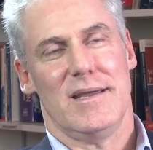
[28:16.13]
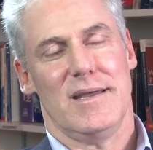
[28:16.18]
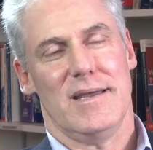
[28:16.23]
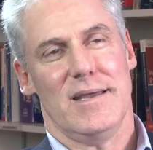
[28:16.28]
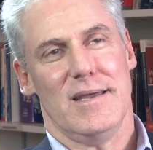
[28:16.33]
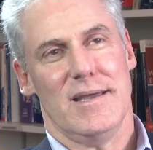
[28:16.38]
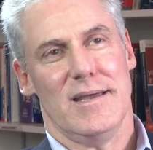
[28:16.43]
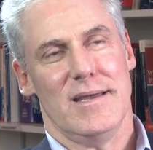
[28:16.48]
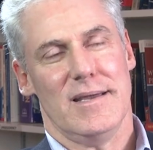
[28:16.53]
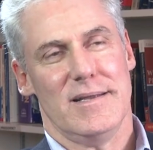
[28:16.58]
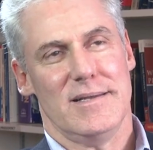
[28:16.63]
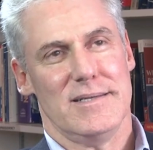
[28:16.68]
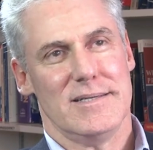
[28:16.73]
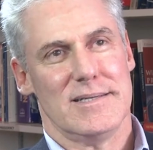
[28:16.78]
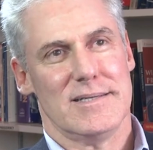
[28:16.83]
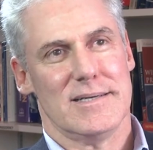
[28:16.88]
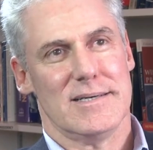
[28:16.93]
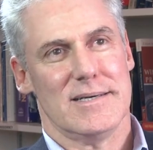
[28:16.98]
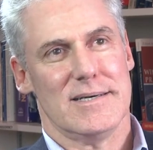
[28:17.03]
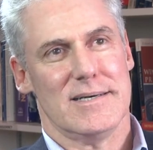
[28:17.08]

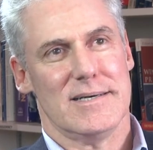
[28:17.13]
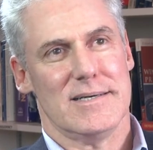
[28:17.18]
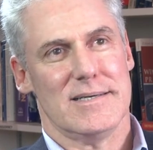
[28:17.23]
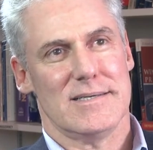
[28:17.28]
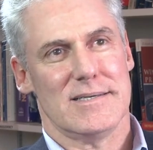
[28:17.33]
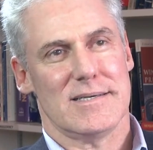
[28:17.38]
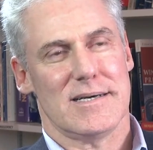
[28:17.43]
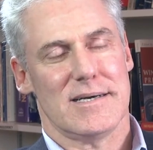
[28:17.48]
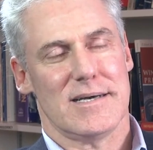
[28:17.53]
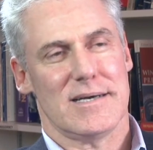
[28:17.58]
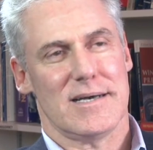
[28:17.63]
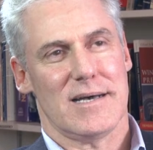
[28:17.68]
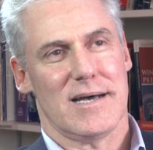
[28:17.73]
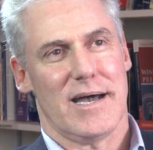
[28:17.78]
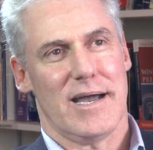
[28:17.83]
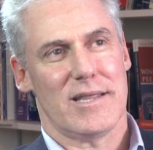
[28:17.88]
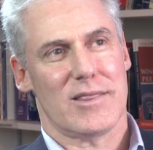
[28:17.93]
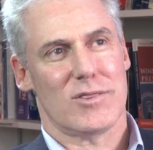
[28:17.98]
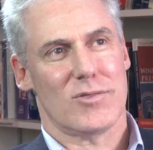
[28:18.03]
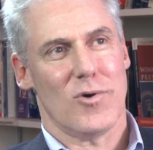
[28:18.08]
And
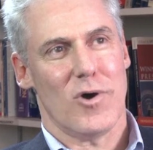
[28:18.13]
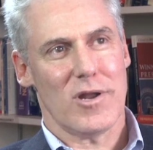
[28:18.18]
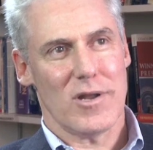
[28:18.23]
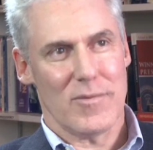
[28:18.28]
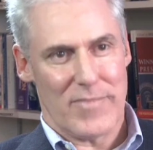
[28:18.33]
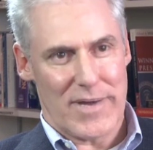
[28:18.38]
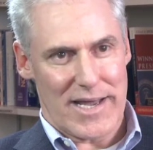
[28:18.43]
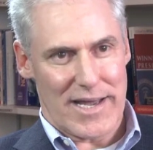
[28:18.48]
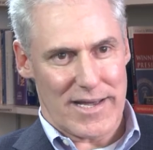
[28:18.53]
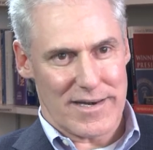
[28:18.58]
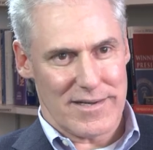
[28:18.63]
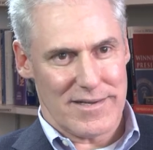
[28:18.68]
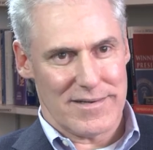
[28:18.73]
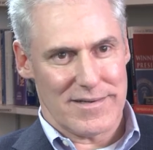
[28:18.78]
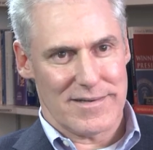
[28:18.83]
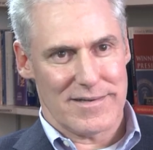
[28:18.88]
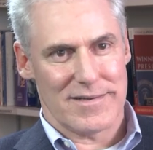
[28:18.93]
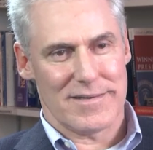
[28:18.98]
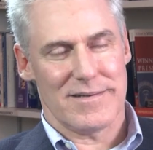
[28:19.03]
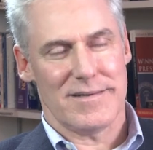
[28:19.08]
I thought about it,
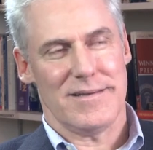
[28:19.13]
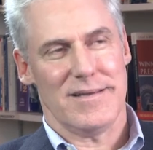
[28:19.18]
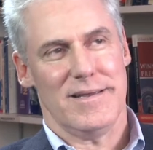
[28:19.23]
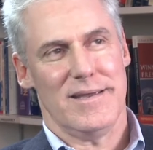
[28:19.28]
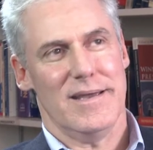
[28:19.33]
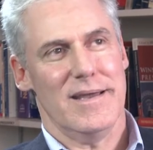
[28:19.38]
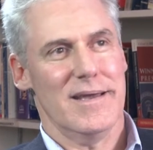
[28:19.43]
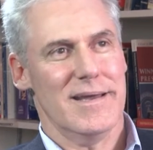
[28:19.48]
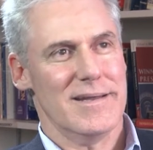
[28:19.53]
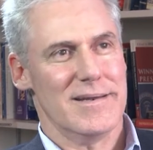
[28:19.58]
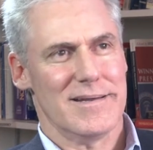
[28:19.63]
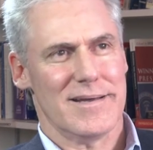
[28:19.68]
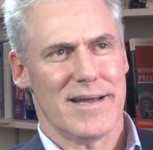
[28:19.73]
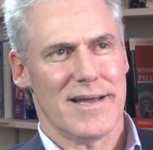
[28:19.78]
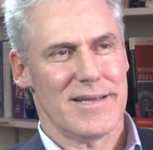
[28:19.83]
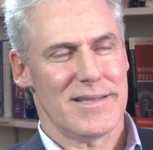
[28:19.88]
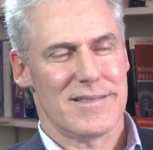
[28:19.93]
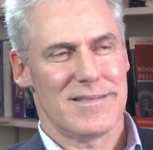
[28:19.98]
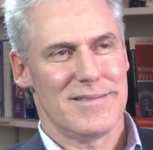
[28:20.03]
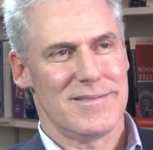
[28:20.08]
and
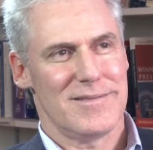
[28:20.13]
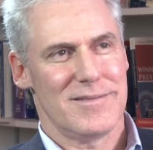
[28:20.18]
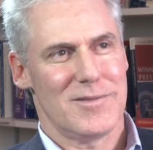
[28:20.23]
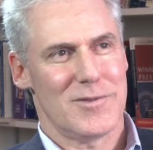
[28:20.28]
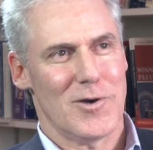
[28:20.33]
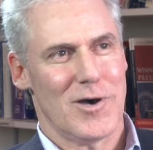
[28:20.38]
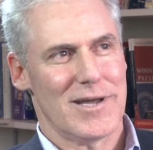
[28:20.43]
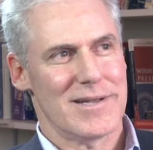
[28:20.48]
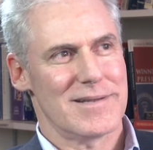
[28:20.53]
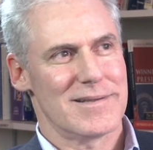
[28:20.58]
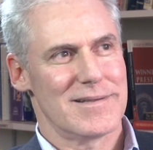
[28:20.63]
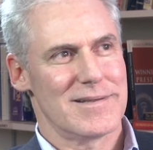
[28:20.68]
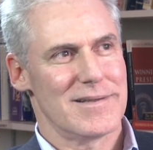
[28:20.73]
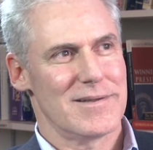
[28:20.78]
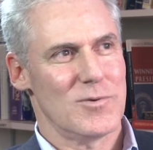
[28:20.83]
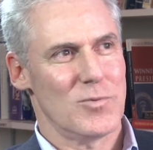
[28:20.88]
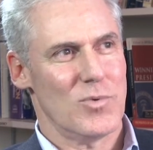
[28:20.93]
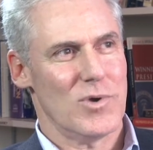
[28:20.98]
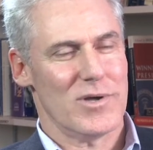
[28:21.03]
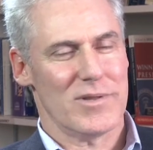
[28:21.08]
I thought,
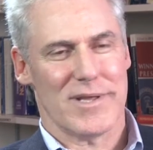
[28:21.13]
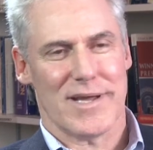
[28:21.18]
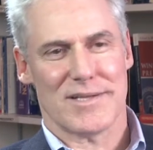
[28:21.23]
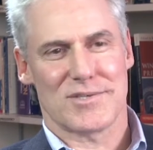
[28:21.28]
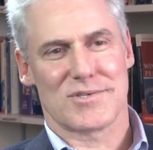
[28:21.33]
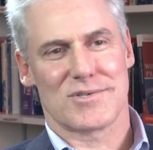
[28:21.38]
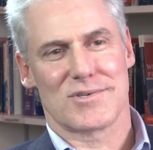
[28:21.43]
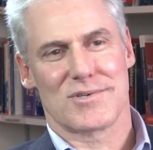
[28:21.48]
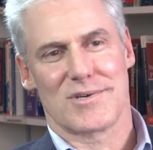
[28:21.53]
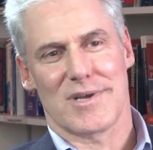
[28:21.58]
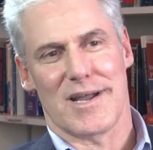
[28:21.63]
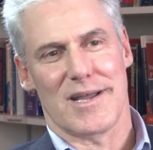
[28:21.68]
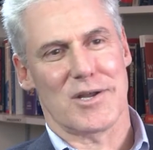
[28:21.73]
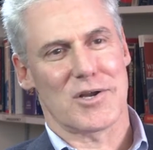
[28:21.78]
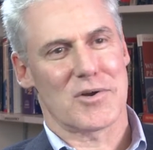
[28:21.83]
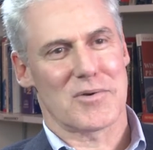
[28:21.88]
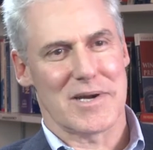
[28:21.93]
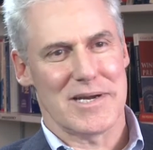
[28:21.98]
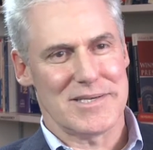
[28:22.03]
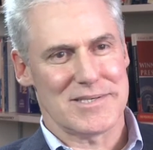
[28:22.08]
well, that's kind
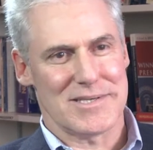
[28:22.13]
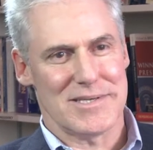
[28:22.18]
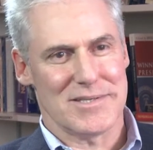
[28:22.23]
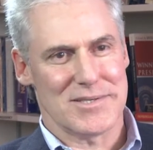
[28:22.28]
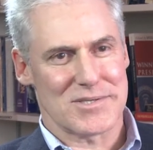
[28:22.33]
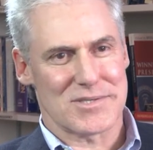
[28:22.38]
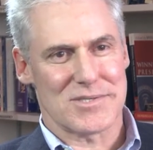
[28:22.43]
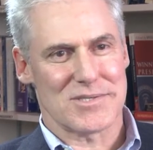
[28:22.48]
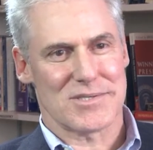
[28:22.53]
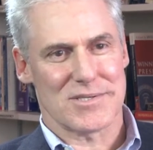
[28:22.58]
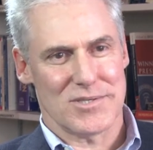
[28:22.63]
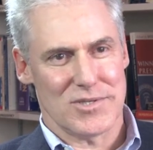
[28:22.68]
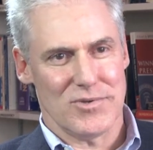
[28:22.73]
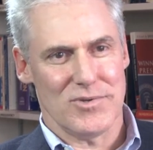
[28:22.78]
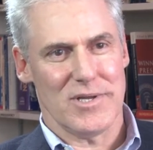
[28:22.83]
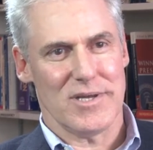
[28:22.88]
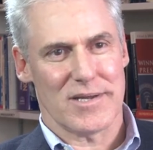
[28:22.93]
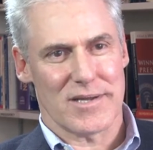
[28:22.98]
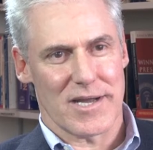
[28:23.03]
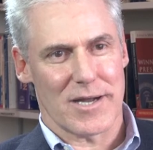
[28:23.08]
of crazy. This is a
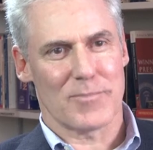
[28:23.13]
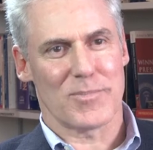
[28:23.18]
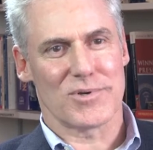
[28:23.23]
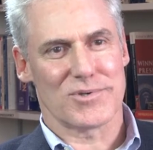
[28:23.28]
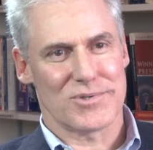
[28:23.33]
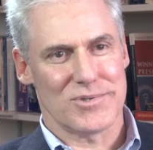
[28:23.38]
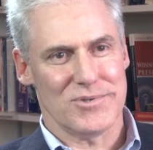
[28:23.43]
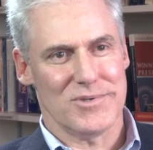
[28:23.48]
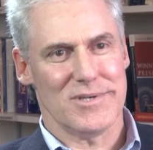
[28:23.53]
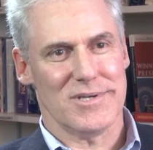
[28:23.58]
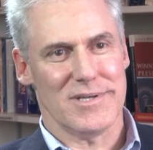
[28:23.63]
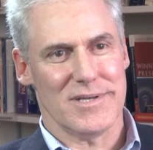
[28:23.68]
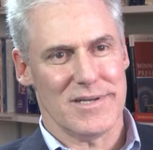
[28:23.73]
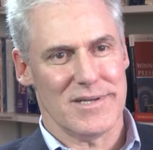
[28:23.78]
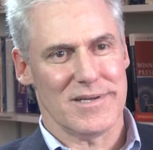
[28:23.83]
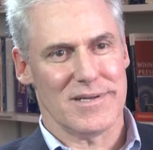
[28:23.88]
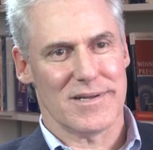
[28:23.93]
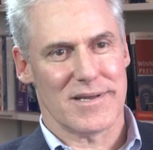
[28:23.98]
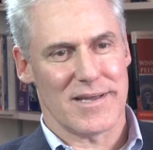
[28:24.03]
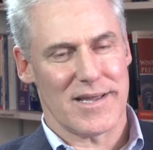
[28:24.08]
unique
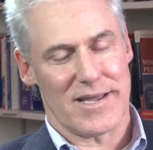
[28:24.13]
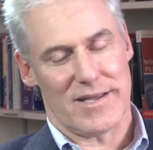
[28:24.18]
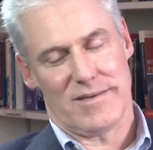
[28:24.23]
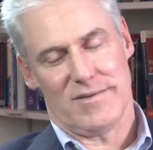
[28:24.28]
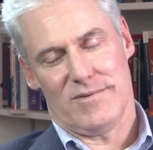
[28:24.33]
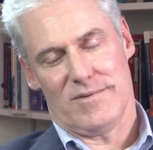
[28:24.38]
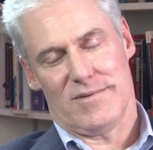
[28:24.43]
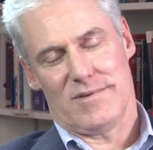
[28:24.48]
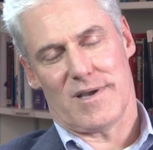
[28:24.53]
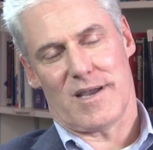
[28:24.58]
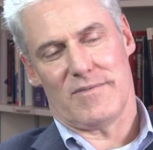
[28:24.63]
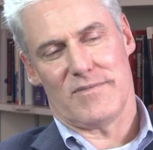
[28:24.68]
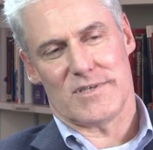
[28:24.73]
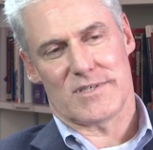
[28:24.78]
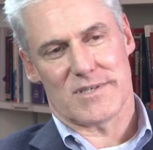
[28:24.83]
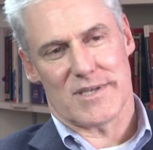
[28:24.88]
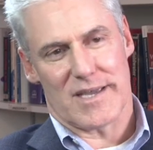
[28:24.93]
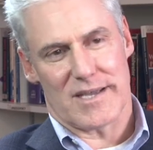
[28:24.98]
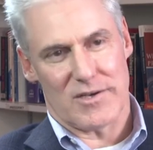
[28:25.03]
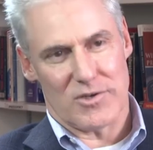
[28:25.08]
opportunity, and I
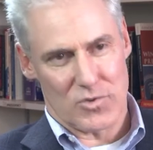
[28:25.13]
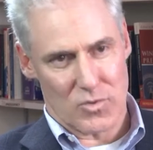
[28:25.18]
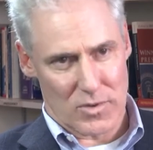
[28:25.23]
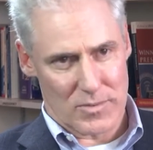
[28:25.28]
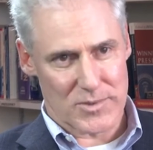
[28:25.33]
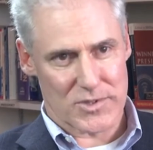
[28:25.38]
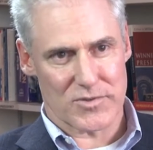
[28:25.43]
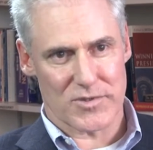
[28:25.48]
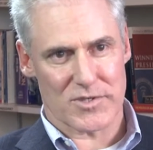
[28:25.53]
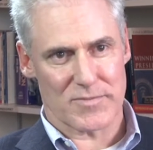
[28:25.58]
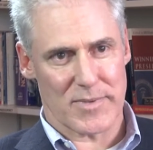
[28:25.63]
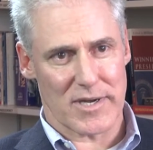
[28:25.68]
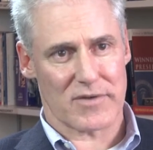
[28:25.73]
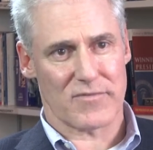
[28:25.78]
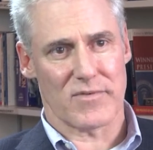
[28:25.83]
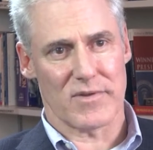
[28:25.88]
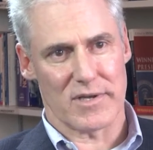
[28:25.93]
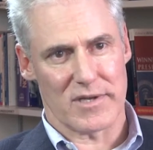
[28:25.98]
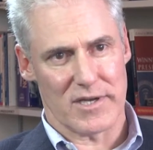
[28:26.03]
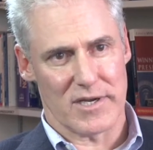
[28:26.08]
obviously had enormous
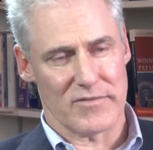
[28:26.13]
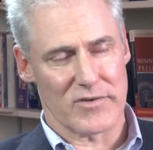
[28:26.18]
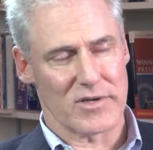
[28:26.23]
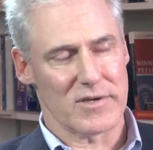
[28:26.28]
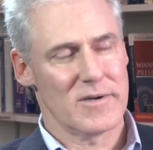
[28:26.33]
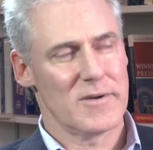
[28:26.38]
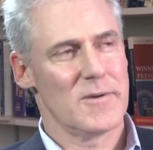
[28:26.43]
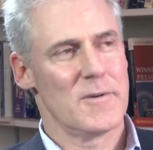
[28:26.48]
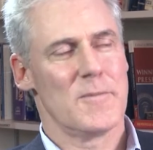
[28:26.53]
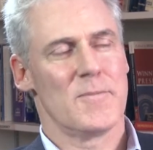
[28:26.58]
respect for the governor.